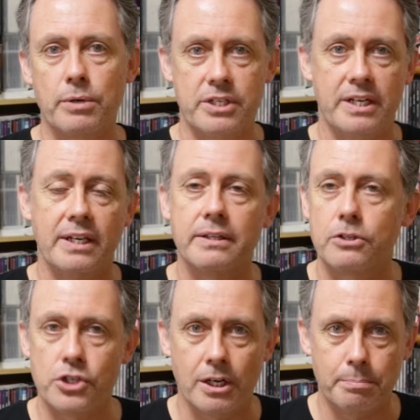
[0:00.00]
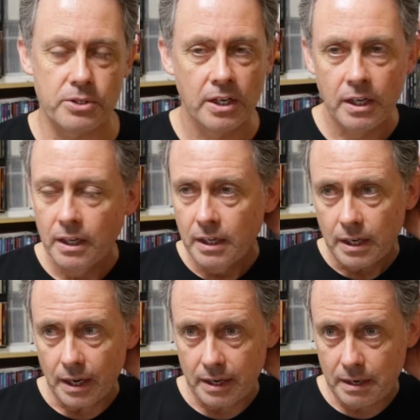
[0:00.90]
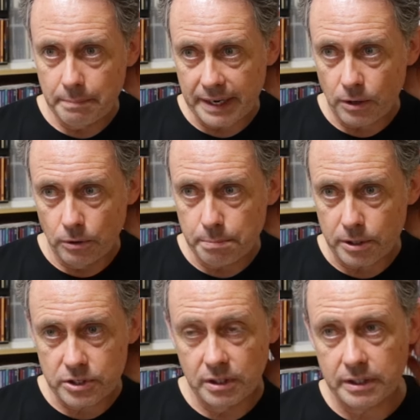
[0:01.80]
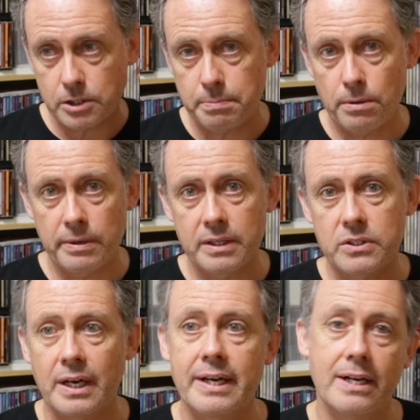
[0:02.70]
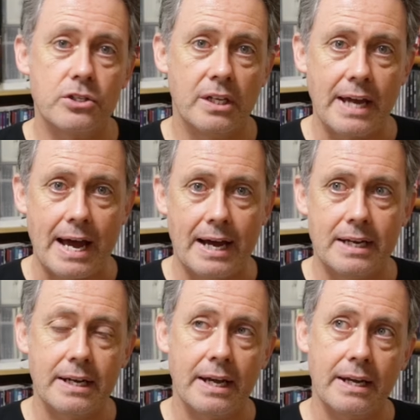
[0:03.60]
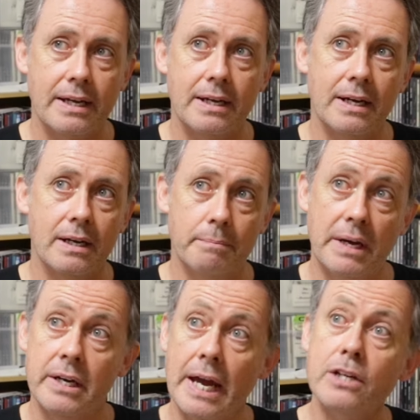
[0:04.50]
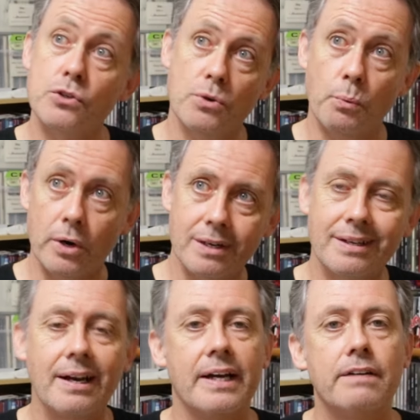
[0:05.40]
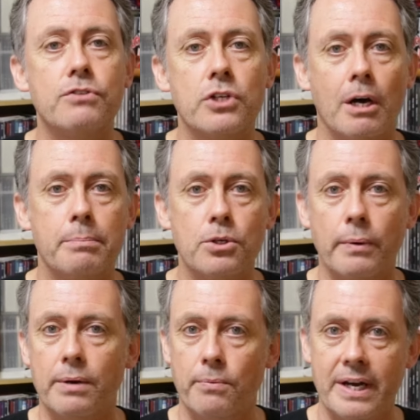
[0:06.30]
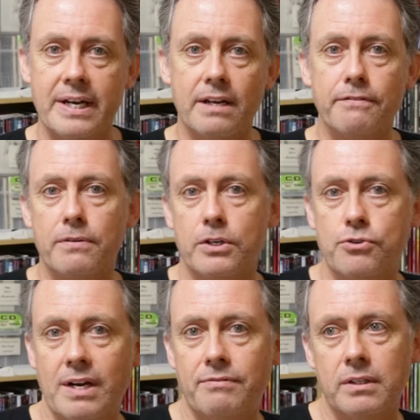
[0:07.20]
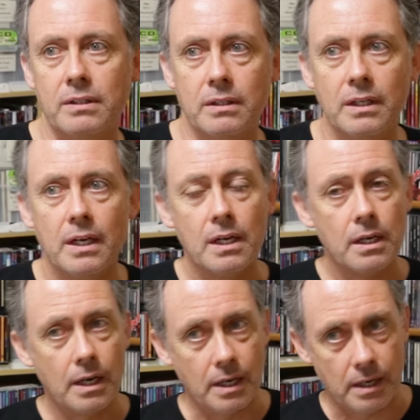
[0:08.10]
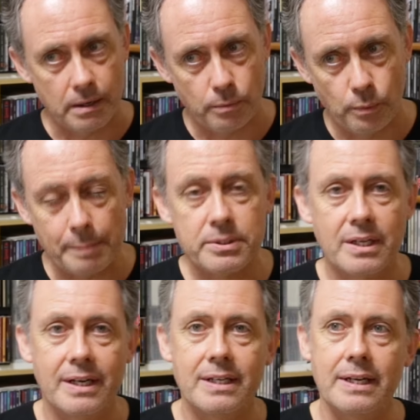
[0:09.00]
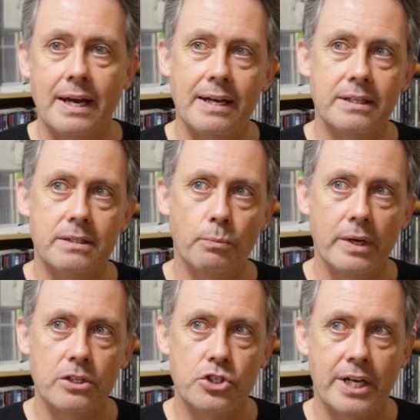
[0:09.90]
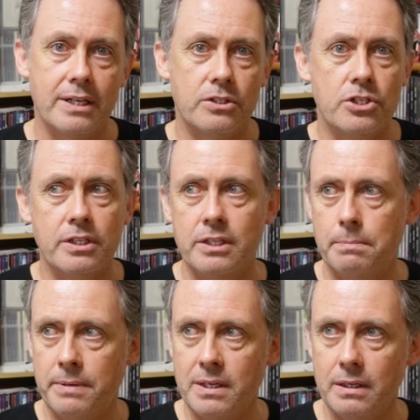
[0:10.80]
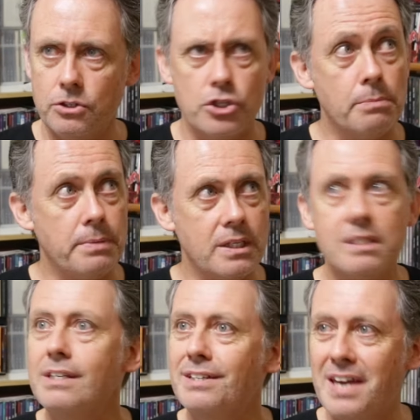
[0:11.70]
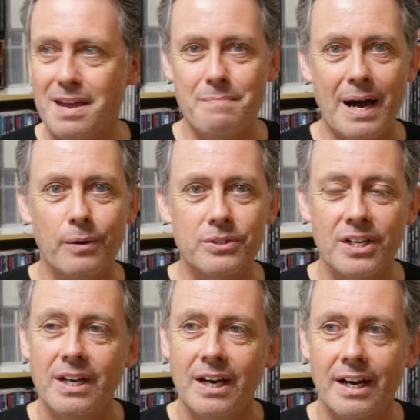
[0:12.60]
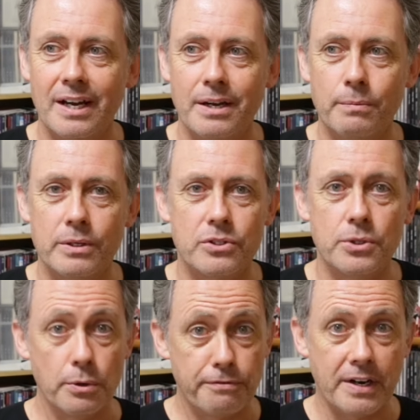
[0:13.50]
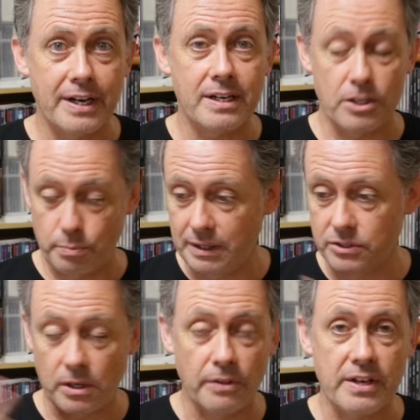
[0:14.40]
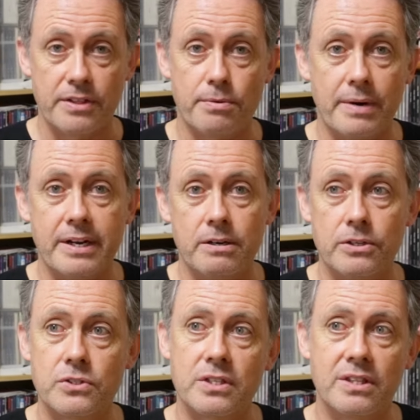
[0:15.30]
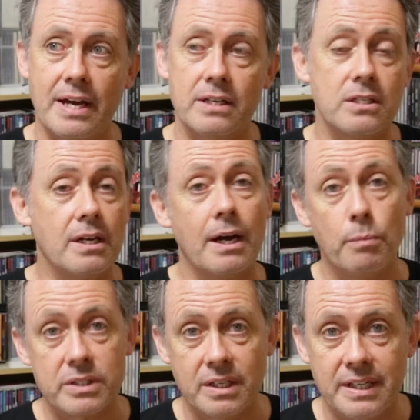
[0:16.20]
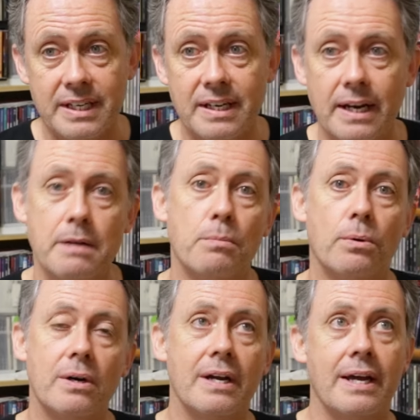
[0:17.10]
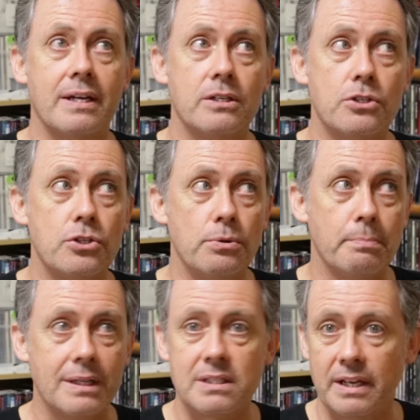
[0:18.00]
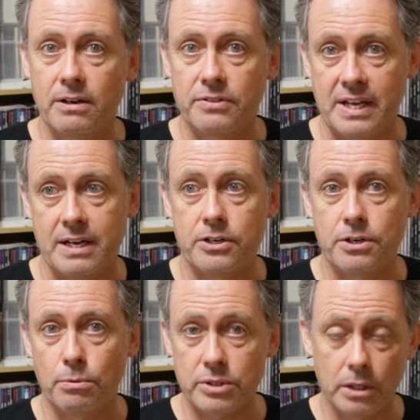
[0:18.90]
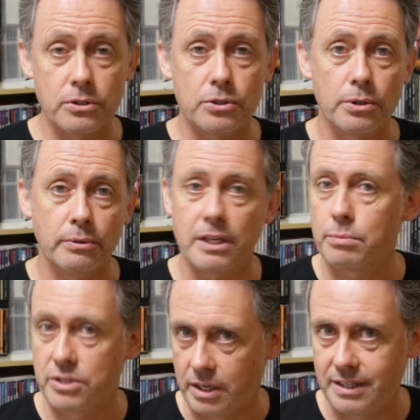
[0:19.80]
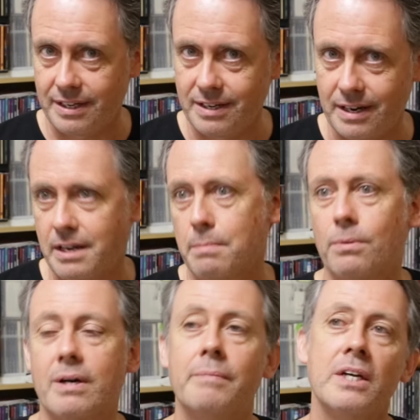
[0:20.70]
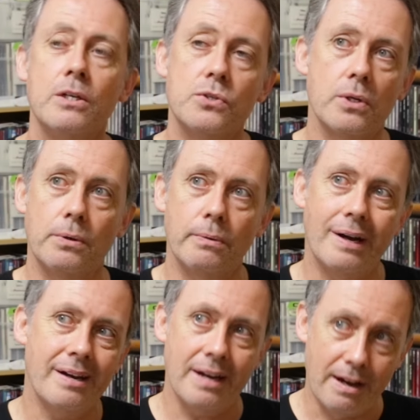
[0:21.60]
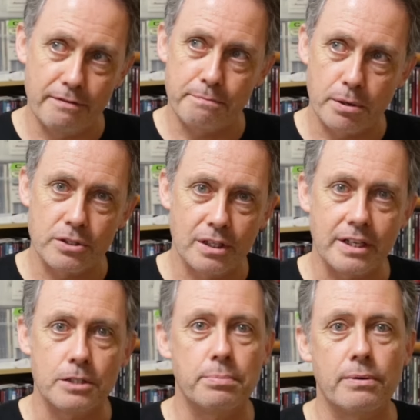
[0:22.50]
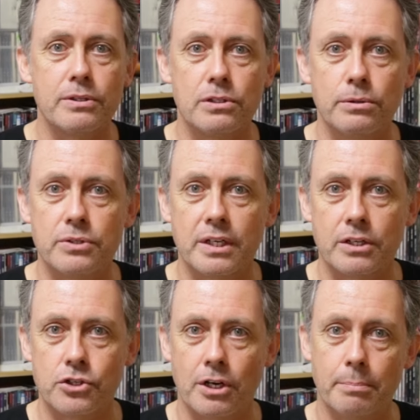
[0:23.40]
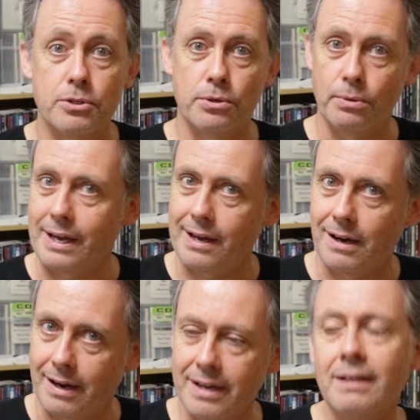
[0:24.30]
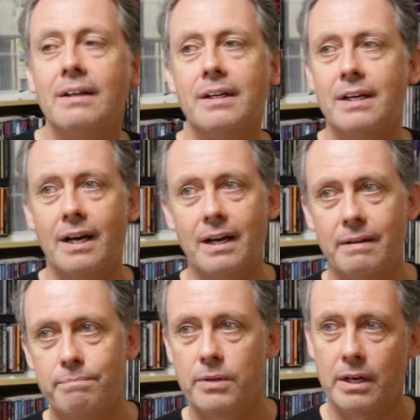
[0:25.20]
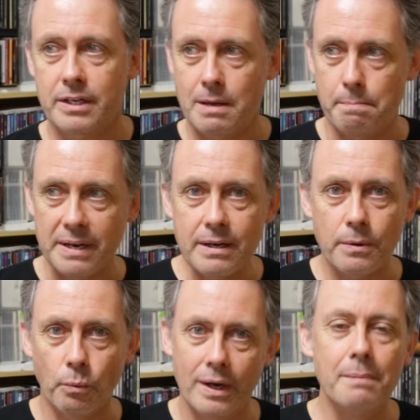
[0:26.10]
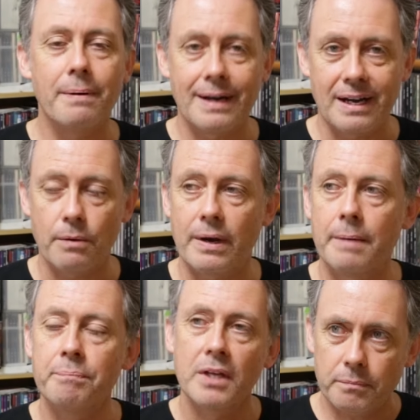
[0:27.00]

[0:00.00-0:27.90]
were taking their jobs. In my own personal experience, I actually had an extra work kind of job doing writing for a travel website, and when ChatGPT came out, I was notified, as well as all the other writers, that I wasn't needed anymore, and 2 months later the editor was also told he was not needed anymore. So I have personally experienced losing a job to AI, not a big one, but anyway.